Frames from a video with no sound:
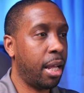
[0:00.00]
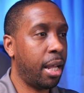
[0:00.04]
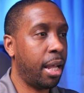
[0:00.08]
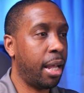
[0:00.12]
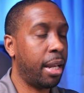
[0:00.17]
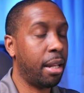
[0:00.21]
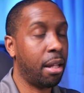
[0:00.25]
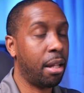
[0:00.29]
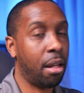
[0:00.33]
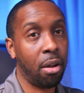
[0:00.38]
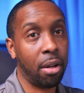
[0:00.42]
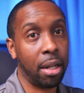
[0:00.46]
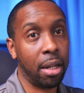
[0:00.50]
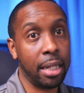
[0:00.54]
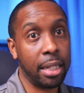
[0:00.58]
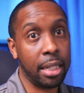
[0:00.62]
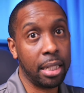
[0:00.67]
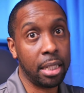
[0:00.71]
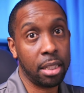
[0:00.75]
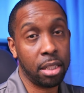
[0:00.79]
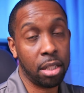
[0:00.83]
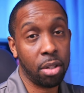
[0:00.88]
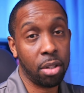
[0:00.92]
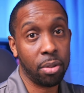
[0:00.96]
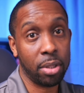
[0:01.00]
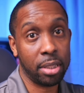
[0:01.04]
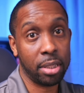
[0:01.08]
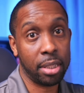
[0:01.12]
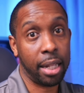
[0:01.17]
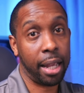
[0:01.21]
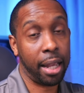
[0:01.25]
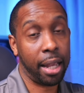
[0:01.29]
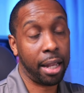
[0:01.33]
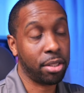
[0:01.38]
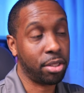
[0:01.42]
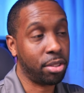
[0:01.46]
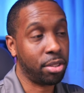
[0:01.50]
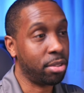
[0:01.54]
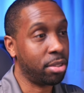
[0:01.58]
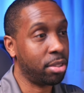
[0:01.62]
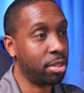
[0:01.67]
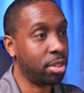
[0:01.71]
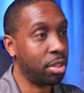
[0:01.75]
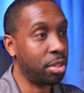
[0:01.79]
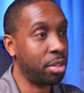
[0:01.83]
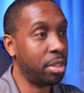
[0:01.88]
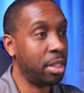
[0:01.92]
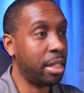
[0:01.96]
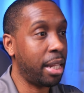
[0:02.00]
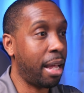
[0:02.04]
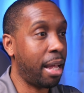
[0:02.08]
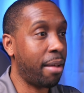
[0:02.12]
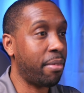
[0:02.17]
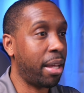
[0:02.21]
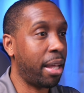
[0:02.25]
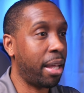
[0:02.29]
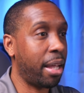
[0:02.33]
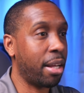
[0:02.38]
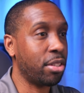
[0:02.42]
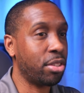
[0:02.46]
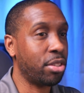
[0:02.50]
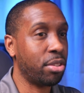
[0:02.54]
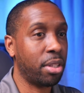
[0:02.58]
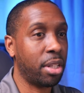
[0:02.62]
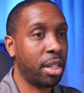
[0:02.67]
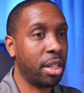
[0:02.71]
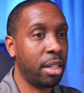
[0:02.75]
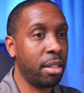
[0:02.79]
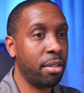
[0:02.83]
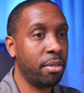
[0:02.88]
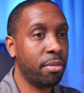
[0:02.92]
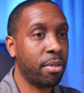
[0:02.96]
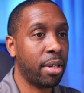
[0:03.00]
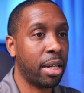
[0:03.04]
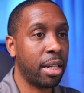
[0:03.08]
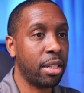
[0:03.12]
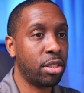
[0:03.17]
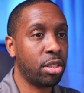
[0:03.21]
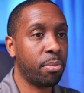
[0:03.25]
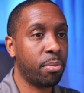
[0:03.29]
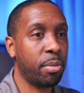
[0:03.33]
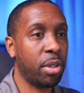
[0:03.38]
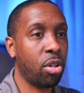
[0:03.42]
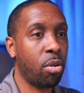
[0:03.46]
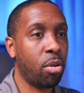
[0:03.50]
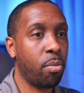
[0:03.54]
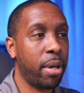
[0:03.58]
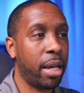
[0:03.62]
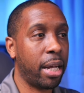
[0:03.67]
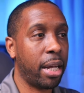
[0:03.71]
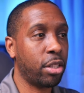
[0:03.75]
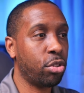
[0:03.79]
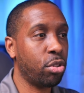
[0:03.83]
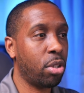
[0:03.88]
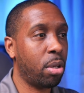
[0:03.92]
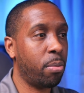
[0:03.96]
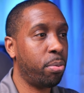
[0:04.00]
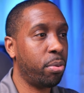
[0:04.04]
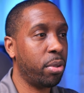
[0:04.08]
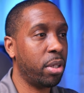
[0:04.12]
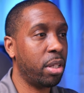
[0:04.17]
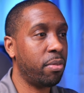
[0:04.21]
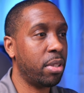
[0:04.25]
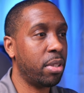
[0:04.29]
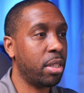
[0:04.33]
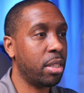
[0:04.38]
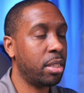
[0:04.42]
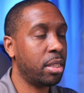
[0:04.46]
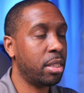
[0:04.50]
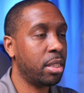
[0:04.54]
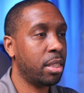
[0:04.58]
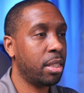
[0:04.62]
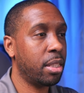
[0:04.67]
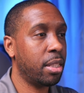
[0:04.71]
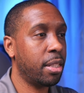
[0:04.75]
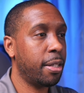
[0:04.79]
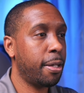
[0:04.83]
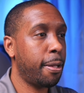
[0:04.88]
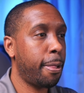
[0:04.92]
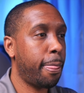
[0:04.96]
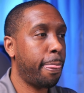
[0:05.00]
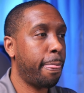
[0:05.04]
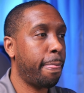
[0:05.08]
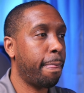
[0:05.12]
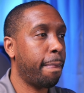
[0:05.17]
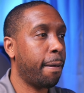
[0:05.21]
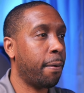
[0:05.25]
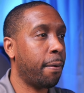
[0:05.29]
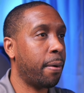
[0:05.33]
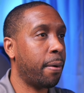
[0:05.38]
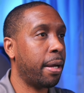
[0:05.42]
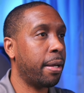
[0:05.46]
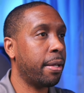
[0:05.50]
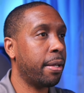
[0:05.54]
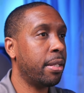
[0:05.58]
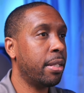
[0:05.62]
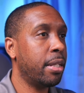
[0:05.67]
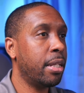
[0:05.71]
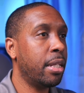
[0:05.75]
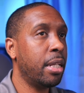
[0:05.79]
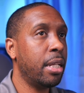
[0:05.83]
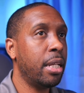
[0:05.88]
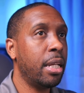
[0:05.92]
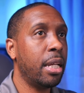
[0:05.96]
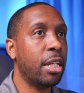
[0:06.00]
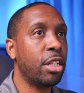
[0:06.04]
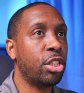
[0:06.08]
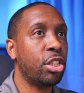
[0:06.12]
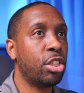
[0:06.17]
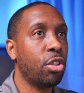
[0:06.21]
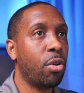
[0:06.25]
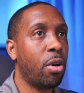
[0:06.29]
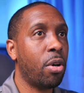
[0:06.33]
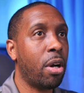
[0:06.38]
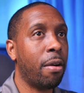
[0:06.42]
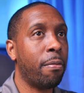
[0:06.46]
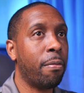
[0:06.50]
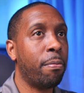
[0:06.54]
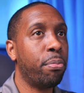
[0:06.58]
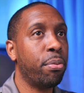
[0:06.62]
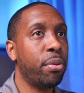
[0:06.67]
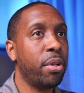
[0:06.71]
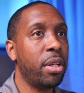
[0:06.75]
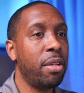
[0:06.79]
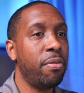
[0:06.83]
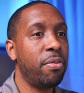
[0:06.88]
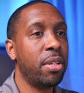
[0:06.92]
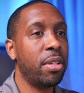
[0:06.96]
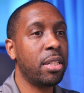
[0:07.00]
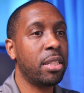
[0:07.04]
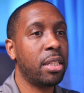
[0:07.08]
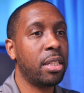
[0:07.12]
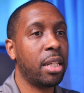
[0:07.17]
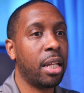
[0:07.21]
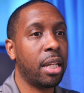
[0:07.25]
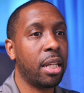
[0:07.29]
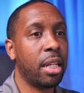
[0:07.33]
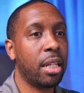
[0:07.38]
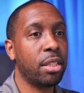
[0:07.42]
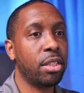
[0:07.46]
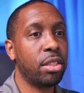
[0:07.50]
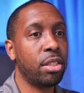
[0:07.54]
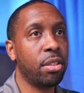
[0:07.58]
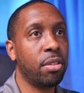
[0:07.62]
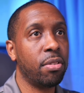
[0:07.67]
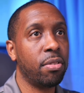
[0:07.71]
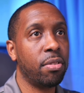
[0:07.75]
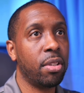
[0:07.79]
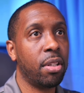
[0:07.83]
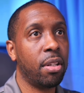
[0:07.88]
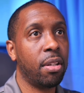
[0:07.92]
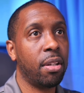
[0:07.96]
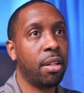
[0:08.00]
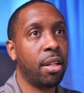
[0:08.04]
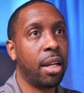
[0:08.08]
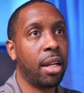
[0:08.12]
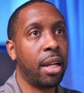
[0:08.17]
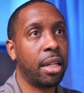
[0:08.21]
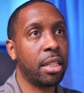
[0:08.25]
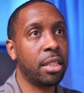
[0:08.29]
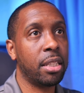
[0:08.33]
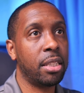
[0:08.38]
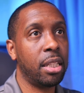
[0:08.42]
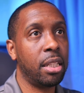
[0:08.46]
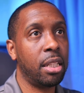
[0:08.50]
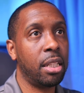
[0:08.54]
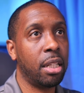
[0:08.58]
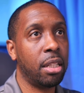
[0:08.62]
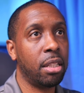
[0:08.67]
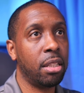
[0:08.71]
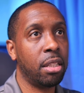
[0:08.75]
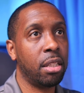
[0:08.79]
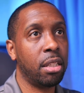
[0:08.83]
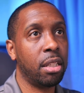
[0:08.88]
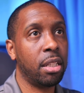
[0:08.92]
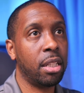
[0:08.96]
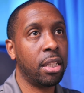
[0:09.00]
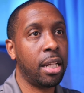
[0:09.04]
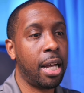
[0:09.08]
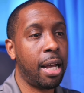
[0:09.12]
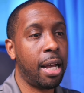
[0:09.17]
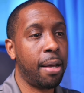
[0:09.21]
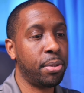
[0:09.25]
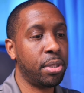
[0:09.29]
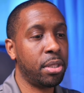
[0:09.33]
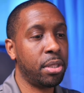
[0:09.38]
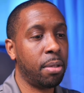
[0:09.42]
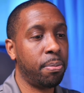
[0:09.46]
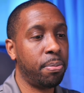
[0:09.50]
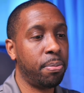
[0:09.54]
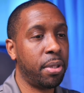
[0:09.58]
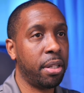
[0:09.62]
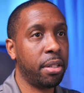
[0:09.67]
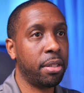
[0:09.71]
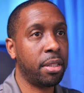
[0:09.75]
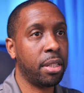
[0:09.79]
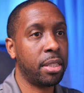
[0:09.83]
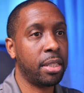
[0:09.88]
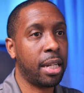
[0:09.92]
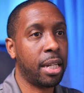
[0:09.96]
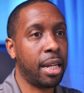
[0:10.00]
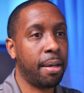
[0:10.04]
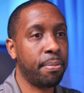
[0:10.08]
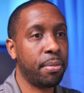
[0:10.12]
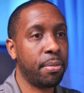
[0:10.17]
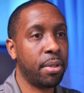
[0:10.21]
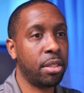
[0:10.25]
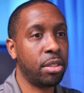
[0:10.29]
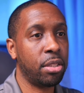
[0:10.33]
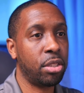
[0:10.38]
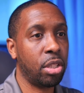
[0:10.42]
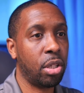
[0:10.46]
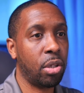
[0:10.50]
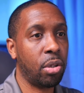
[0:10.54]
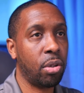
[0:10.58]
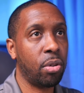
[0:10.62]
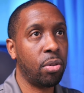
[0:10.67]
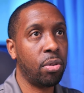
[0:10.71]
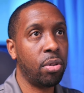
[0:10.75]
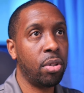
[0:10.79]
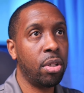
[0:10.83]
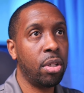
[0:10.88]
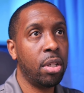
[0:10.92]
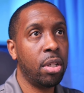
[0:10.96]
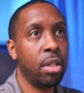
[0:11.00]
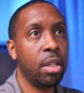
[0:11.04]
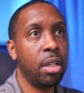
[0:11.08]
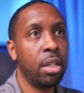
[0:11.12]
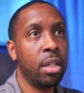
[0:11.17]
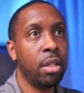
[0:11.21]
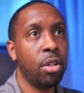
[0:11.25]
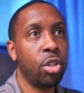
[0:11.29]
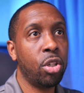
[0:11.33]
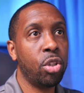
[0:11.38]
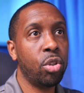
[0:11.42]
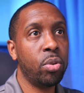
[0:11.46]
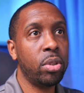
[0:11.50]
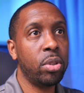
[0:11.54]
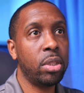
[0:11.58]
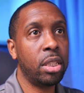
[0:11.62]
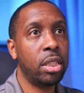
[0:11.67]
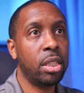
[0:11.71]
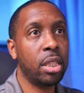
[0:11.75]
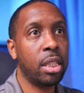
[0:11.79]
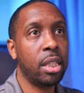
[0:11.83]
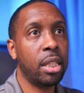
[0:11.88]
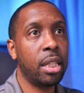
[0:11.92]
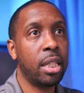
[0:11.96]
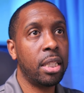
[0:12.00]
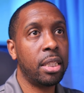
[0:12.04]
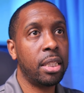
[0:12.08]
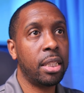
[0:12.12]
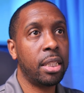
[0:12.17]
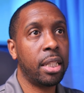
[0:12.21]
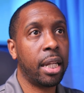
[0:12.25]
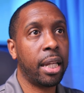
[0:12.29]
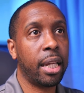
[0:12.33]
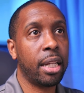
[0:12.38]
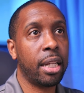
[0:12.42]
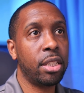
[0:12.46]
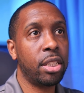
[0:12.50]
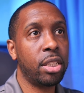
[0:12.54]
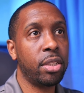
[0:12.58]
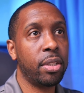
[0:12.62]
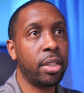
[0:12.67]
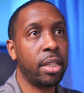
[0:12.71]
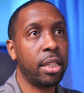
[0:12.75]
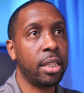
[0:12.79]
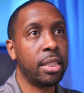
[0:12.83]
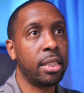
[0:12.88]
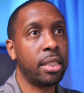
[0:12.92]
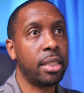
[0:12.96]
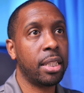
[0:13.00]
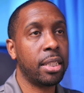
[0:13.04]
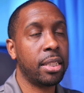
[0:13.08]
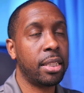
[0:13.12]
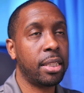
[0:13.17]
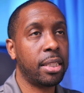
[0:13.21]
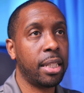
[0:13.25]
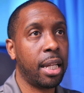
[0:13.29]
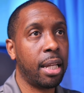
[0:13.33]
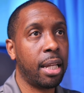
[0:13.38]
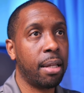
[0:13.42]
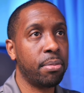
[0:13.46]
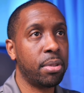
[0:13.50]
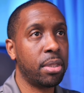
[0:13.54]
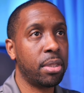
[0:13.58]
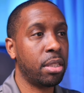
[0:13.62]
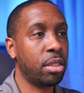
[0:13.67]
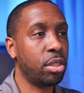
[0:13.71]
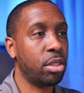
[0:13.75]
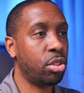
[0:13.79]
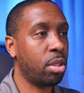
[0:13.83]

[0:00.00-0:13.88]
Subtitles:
And all I need to know is the answer. So you need to have an answer key, right? So I'm gonna go back to our previous. All right. And so our previous answer, I can see the options up there at the top. And so who was a judge? The answer is Samson.